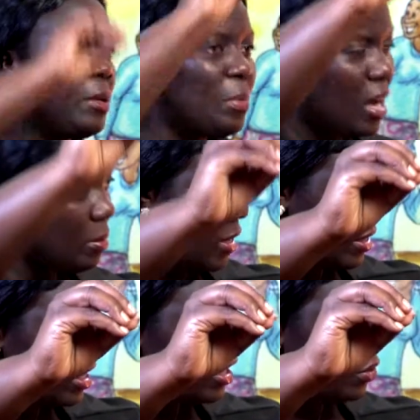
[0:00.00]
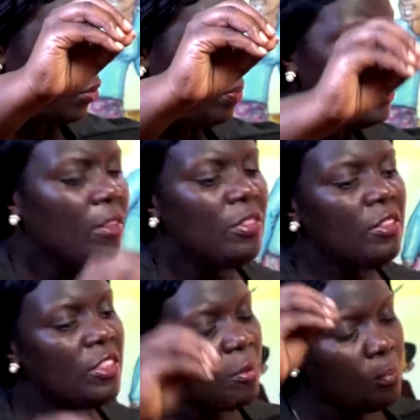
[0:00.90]
he becomes a CEO. Mm-hmm.
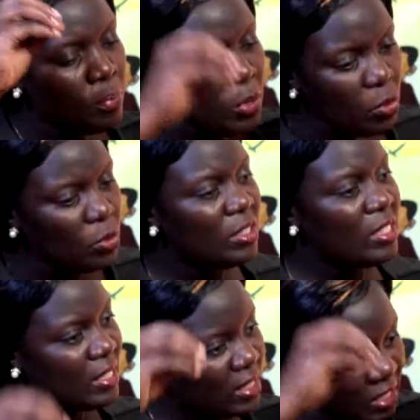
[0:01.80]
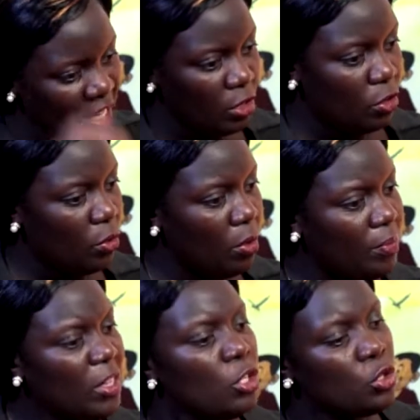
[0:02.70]
Then they build this
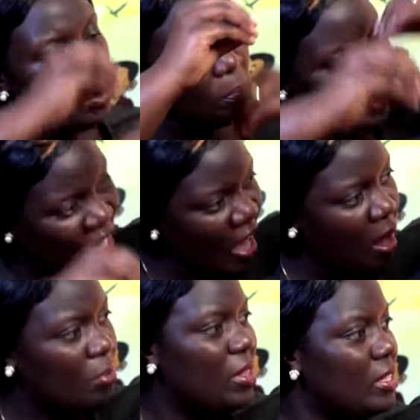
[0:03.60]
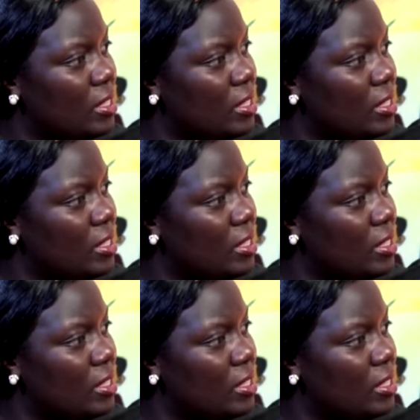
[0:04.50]
Tendo to become that